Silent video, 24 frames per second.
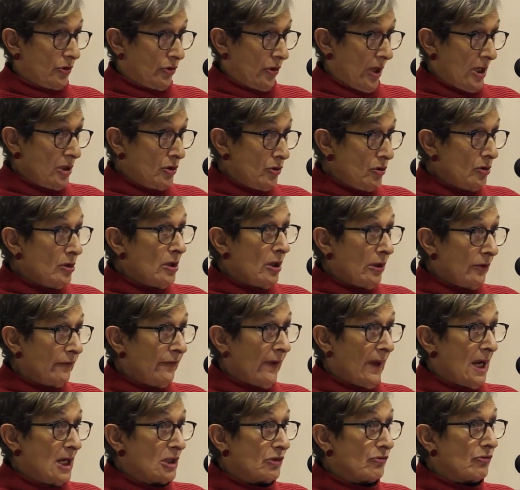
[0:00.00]
trade union
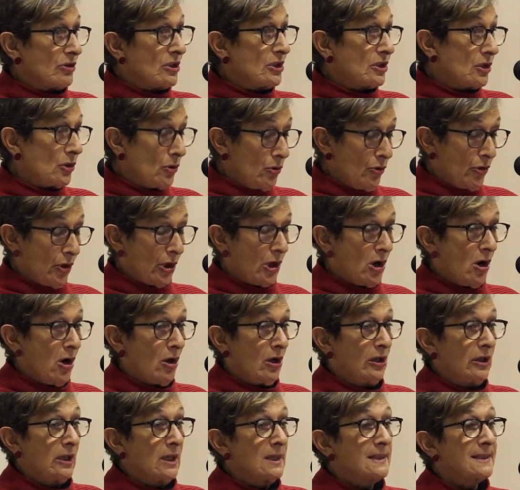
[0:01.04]
advisors to the
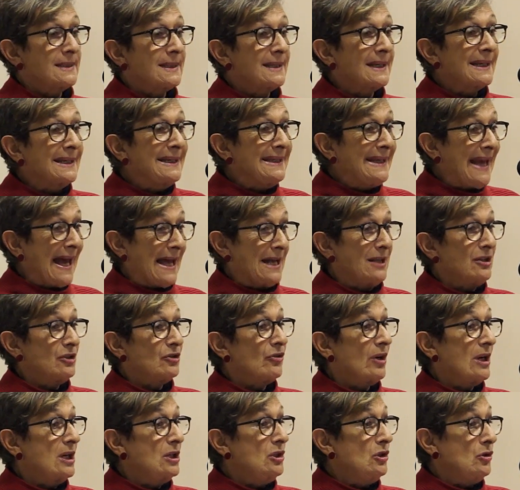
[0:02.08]
colonies to
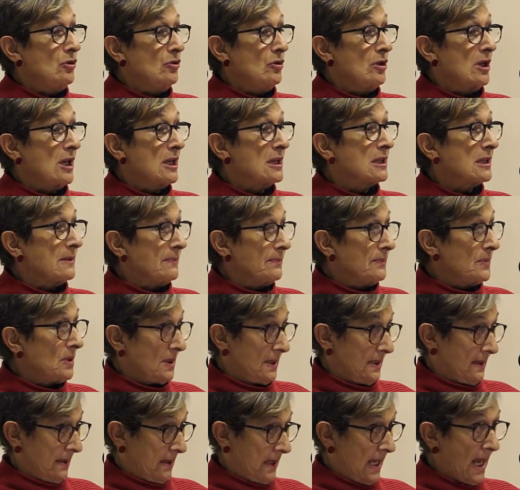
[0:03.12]
get trade unionism,
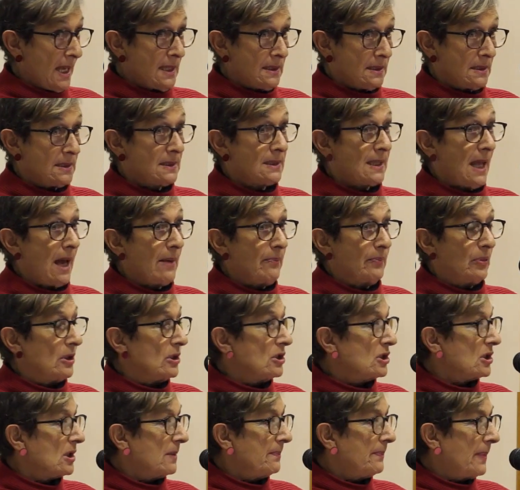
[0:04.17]
yes,
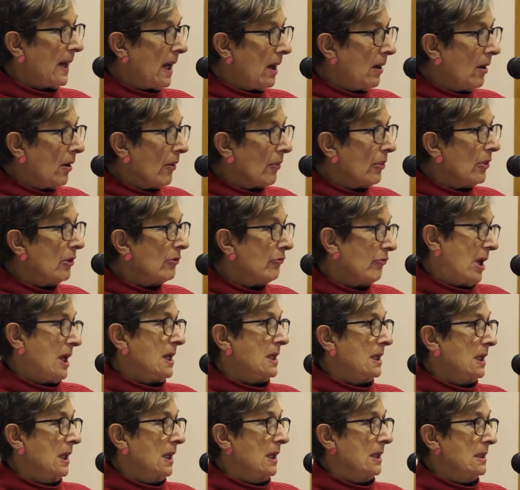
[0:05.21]
established, but on the
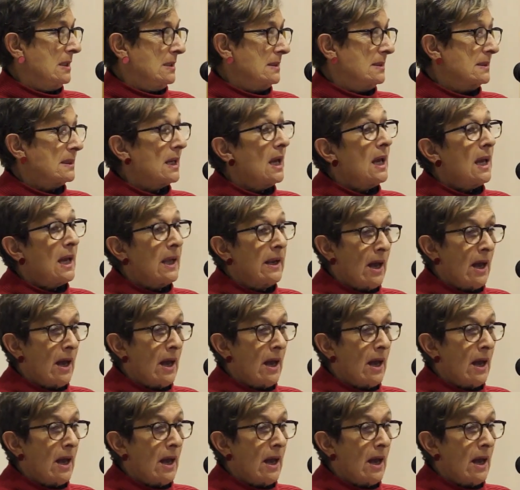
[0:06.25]
right lines.